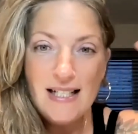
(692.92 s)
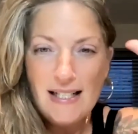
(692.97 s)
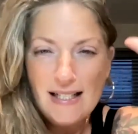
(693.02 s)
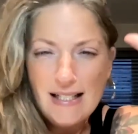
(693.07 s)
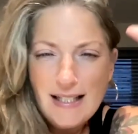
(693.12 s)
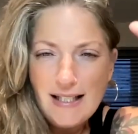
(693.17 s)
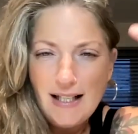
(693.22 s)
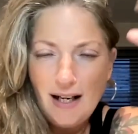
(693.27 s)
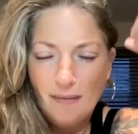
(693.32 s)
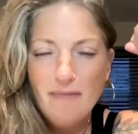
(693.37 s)

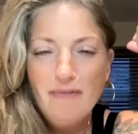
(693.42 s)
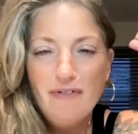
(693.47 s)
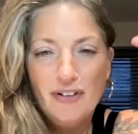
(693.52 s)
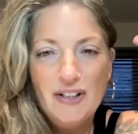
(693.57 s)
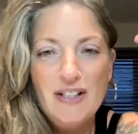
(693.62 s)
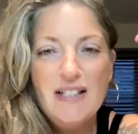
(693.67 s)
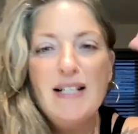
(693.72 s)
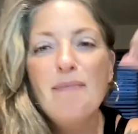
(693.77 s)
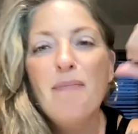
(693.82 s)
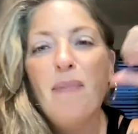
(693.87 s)

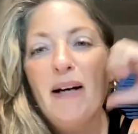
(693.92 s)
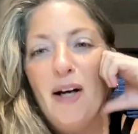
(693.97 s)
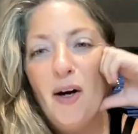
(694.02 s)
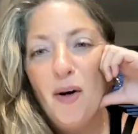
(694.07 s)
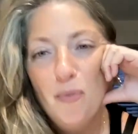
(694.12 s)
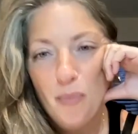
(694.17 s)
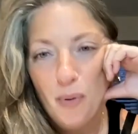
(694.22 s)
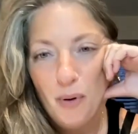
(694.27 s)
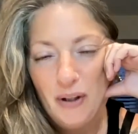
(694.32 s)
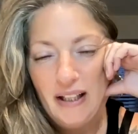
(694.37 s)
discomfort in my
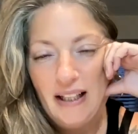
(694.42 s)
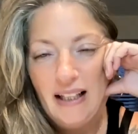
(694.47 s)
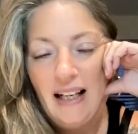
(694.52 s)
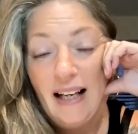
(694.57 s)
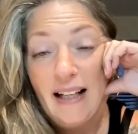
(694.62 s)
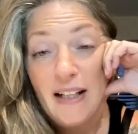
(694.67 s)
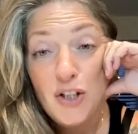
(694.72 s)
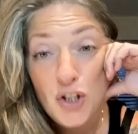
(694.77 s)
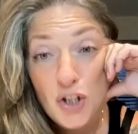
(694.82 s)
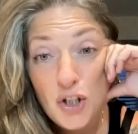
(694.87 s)
own body,
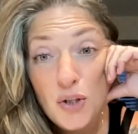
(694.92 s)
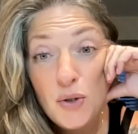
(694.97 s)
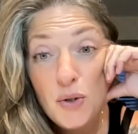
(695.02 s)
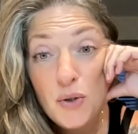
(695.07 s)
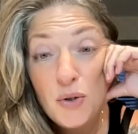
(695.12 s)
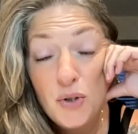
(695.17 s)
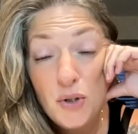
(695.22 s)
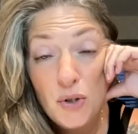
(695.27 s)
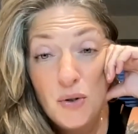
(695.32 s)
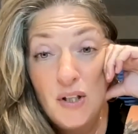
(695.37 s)
like
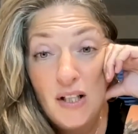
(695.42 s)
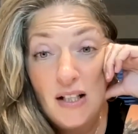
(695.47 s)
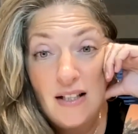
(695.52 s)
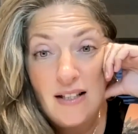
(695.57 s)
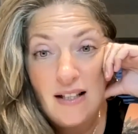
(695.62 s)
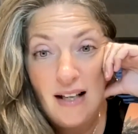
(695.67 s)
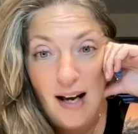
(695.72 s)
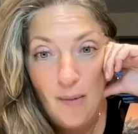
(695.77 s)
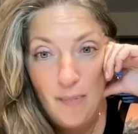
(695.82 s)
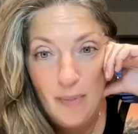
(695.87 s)
two
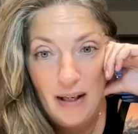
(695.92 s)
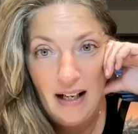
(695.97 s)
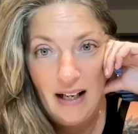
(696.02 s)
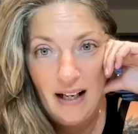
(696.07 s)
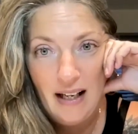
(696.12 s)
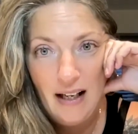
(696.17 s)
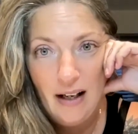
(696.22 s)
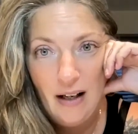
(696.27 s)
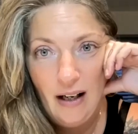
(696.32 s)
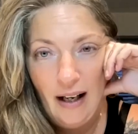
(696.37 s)
things are
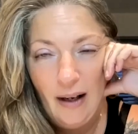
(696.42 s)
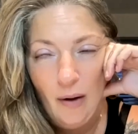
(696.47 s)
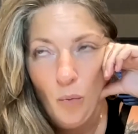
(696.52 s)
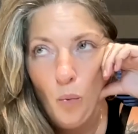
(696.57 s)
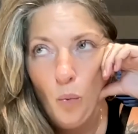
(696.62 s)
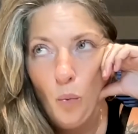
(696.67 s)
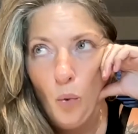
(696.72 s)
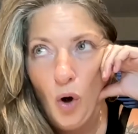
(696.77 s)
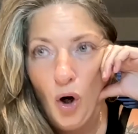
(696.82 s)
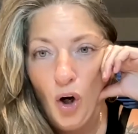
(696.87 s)
happening here. Like,
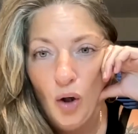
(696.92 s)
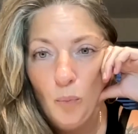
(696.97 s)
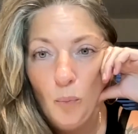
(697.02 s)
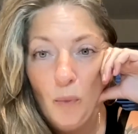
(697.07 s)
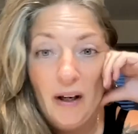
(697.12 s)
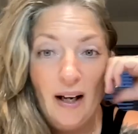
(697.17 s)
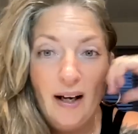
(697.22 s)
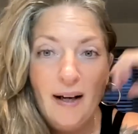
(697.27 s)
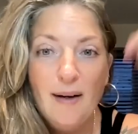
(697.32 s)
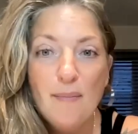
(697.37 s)

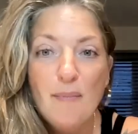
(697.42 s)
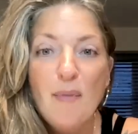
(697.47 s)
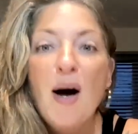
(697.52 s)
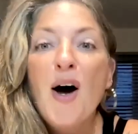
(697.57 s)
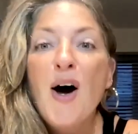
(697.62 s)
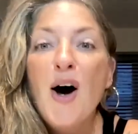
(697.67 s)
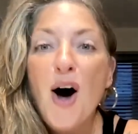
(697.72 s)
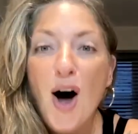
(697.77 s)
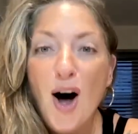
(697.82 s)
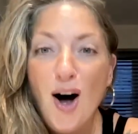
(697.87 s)
one, when I am
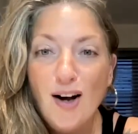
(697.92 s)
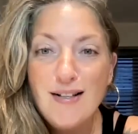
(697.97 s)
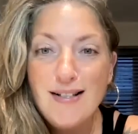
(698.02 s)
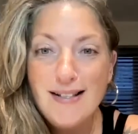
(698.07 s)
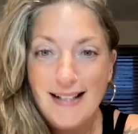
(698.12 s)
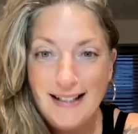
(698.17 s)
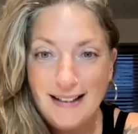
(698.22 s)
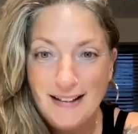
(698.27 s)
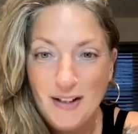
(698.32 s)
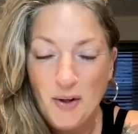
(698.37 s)

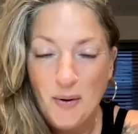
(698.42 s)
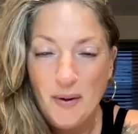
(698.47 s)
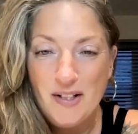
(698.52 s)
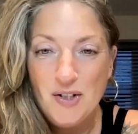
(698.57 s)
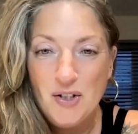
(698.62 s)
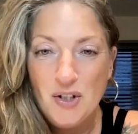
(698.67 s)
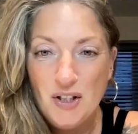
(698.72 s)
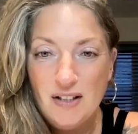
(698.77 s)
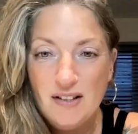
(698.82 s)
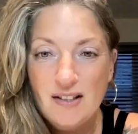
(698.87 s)
asking the
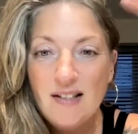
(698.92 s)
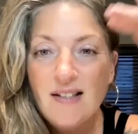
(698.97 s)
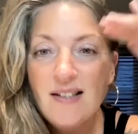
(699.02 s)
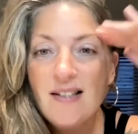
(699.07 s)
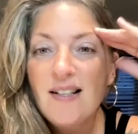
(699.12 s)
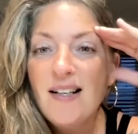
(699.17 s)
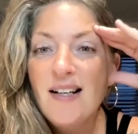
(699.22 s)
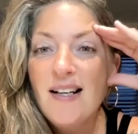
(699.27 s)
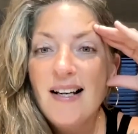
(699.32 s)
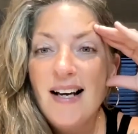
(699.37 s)

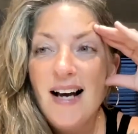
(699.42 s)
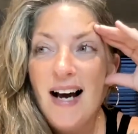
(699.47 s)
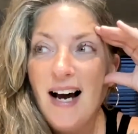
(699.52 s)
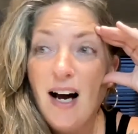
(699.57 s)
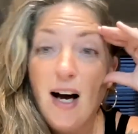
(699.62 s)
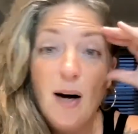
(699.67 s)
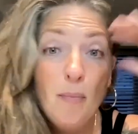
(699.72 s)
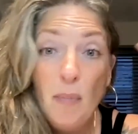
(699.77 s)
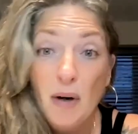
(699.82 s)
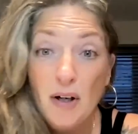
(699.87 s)
questions,
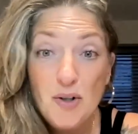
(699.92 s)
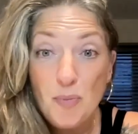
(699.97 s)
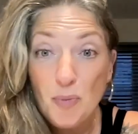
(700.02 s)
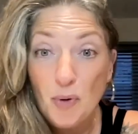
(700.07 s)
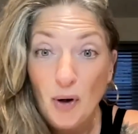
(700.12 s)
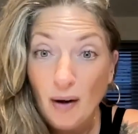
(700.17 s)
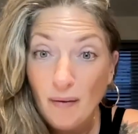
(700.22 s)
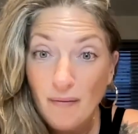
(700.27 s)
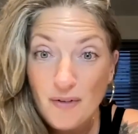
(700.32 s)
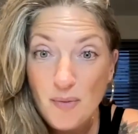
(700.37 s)
I'm much
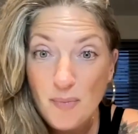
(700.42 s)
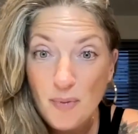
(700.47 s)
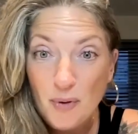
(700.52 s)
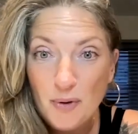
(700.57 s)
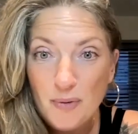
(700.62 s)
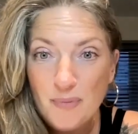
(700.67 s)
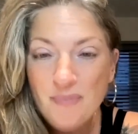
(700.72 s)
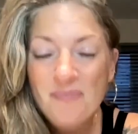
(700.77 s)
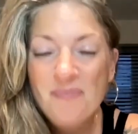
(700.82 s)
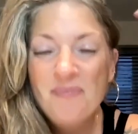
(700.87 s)
more
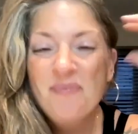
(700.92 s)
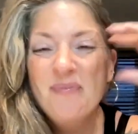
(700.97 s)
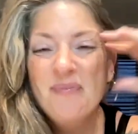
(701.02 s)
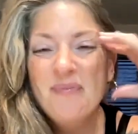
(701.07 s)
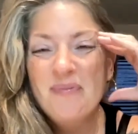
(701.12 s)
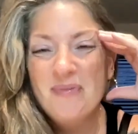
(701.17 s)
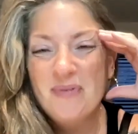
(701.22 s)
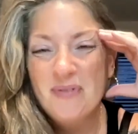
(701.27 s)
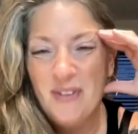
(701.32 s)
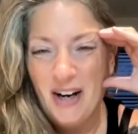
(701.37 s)
comfortable,
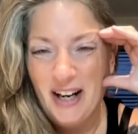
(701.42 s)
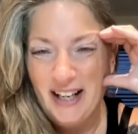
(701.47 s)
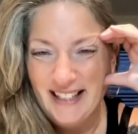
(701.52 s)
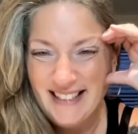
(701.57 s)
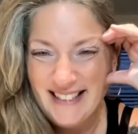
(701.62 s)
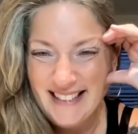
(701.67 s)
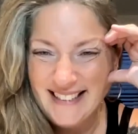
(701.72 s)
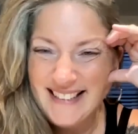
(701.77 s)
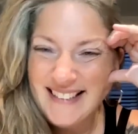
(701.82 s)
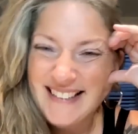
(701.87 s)

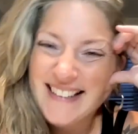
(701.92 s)
right?